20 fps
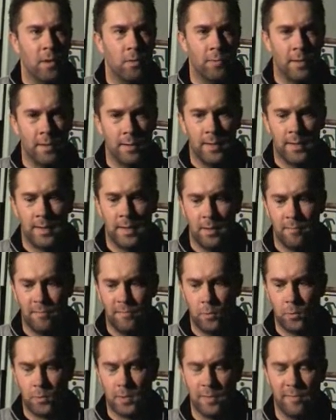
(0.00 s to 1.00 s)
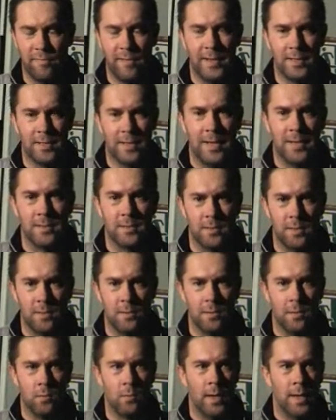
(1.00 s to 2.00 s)
involved in unfortunately a fatal
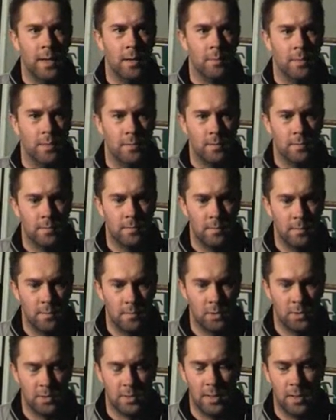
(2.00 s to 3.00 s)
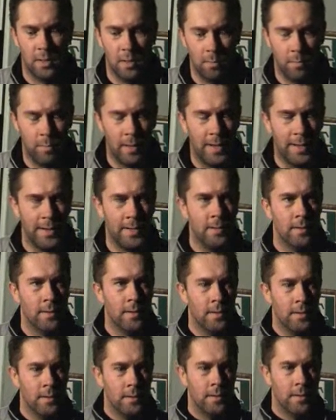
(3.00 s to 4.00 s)
accident on the way up just at Herne Bay.
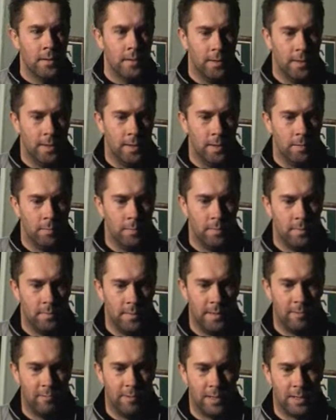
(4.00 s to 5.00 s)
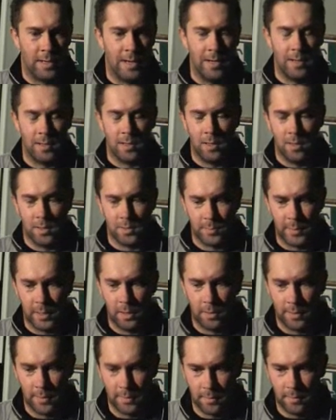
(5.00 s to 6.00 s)
And they were in a couple of cars
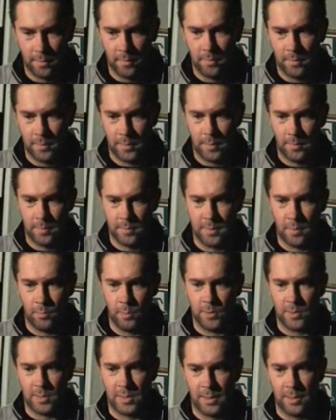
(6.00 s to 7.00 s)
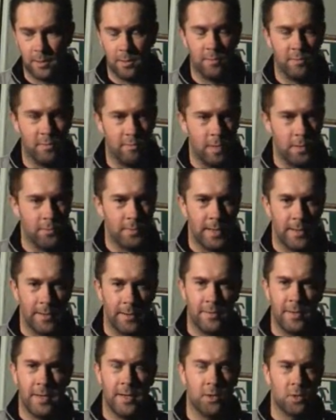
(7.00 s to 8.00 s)
behind, and someone skidded off the road down
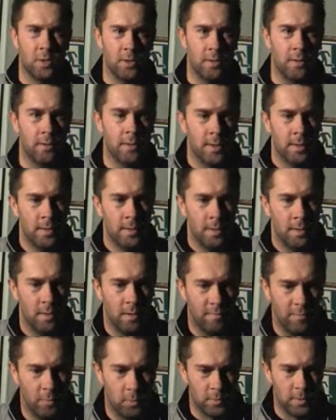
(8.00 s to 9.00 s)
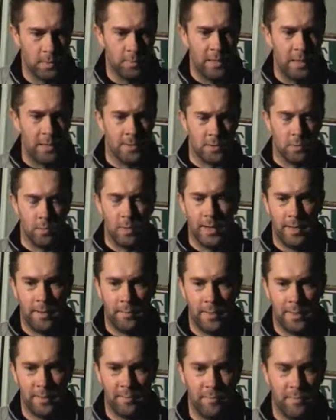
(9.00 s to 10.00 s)
a ditch and unfortunately passed away,
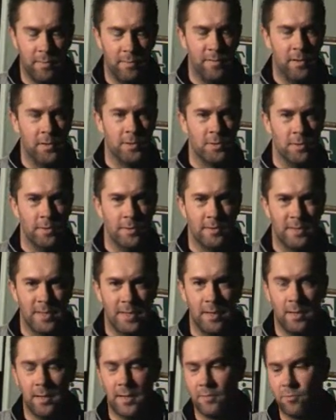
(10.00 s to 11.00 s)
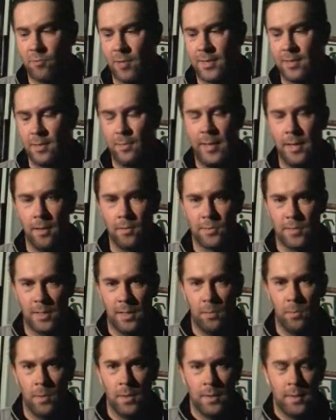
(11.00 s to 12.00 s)
and they were the first on the scene, and they dragged them out.
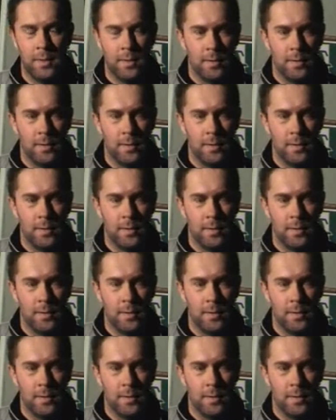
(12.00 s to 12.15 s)
So